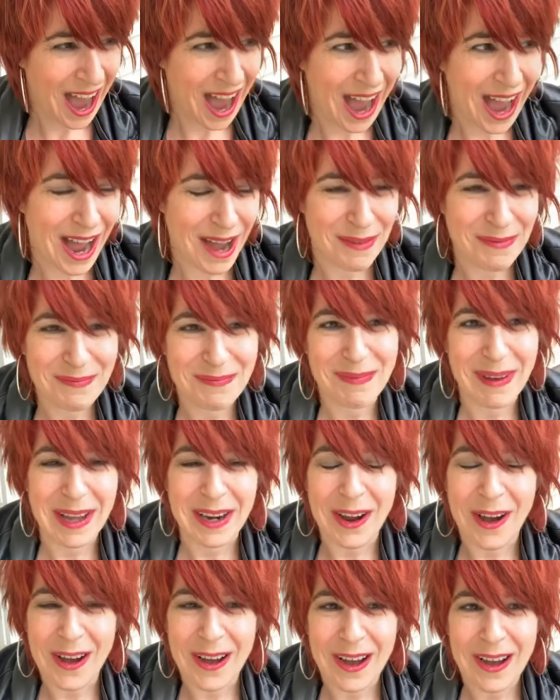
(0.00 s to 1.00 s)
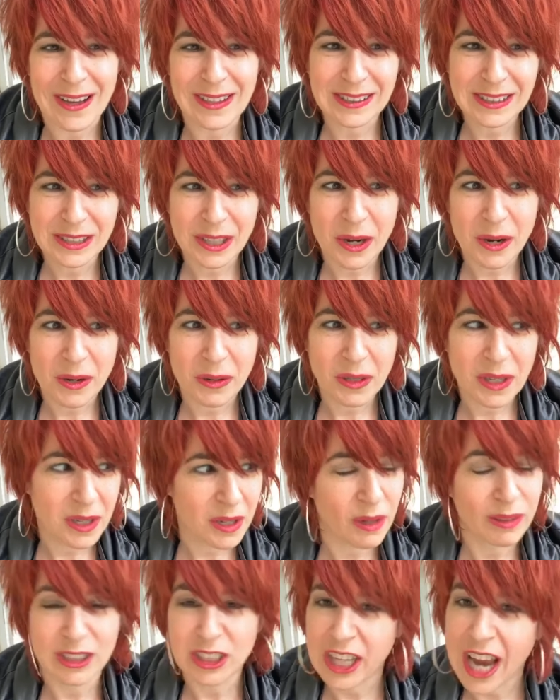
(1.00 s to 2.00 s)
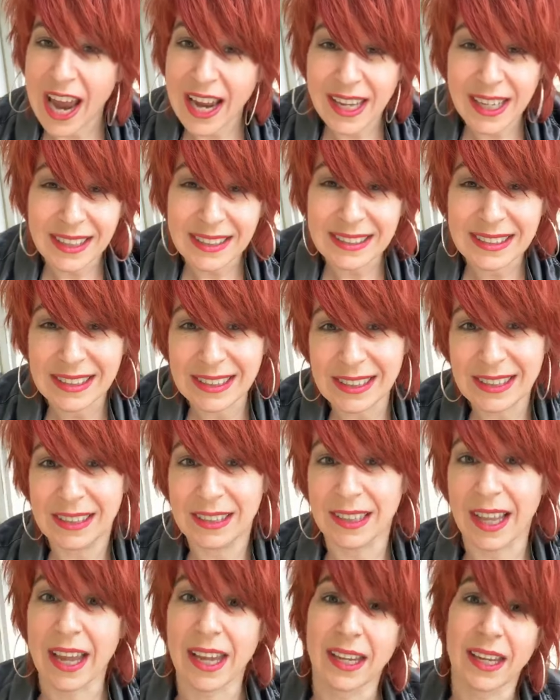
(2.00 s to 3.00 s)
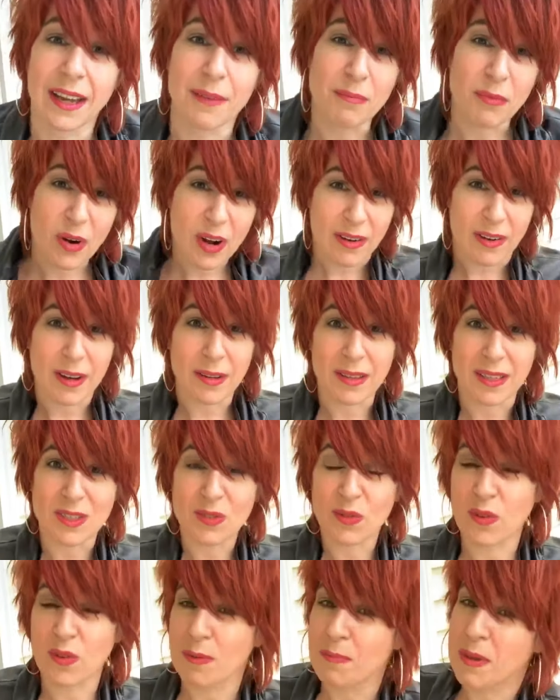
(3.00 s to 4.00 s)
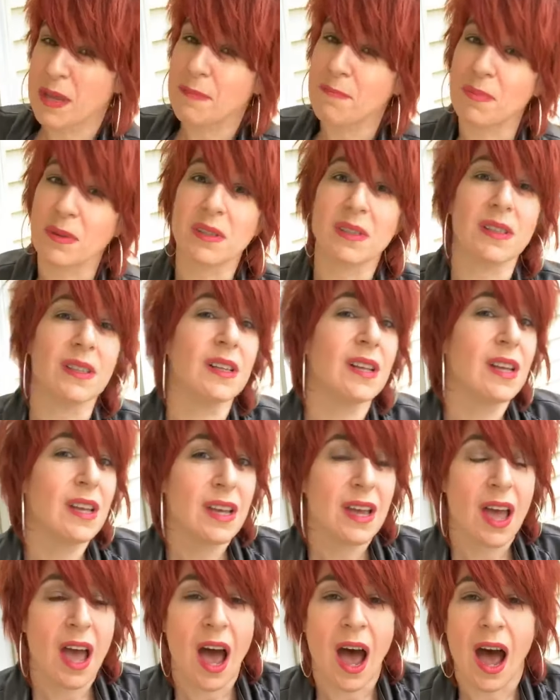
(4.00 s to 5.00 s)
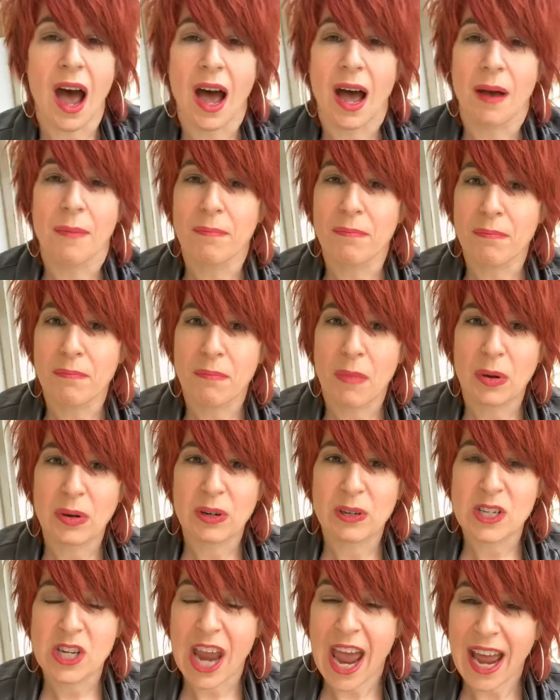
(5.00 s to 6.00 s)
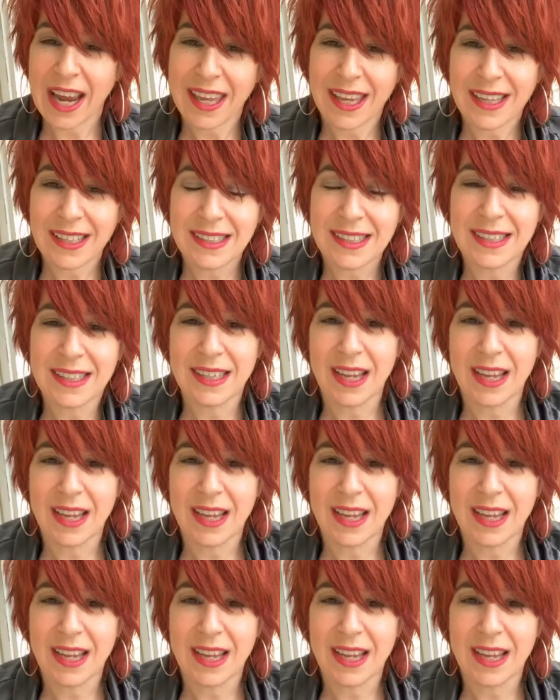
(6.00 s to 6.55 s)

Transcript: Um, but also, you know, jackets, like I'm wearing this Free People um, motor jacket.